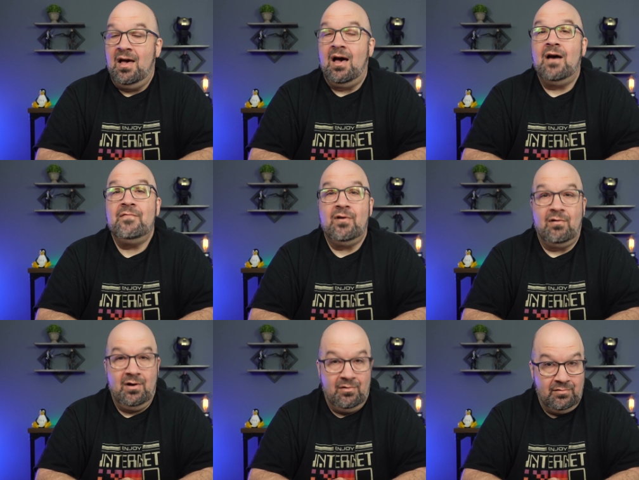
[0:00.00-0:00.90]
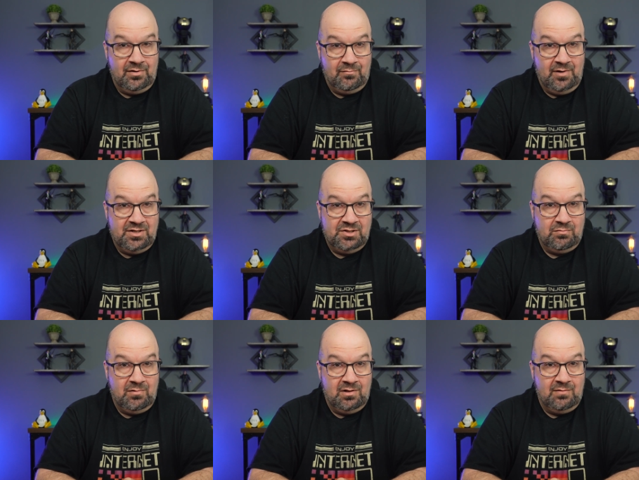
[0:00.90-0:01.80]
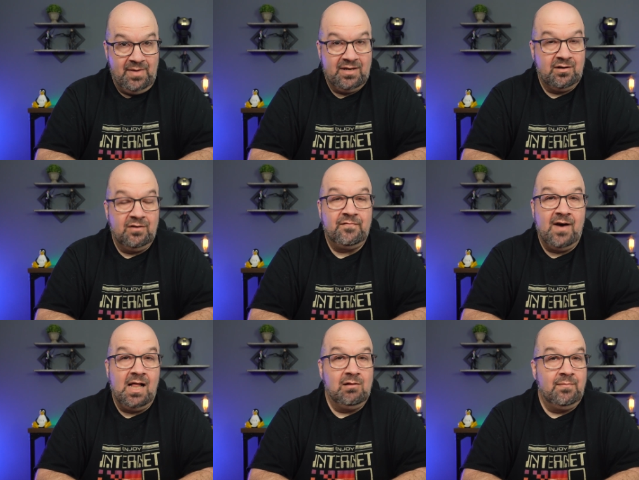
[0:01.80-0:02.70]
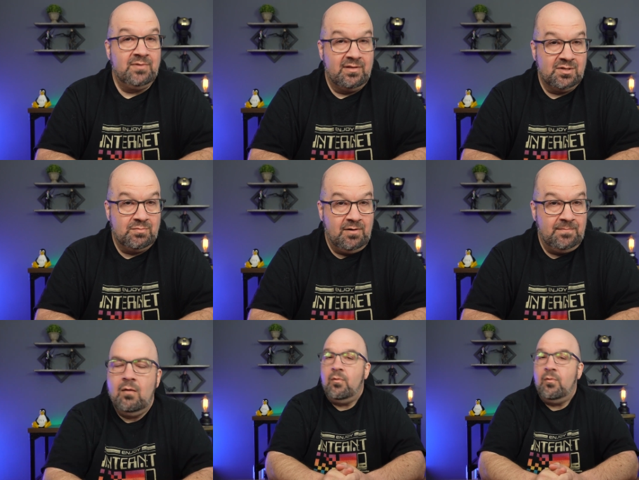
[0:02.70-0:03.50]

of their own, which will make a good follow-up to this one.